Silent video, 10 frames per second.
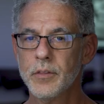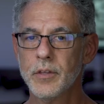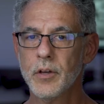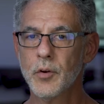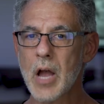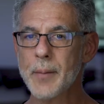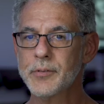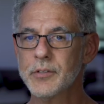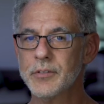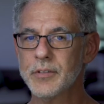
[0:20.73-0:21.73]
The other
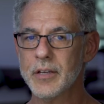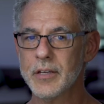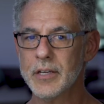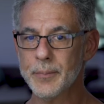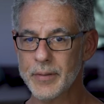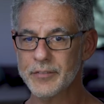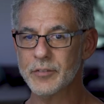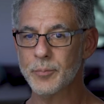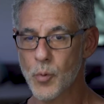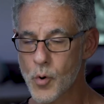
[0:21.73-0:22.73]
option is a
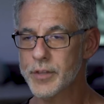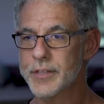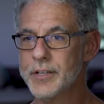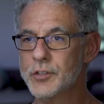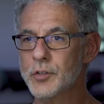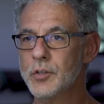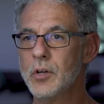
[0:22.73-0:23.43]
implant-supported denture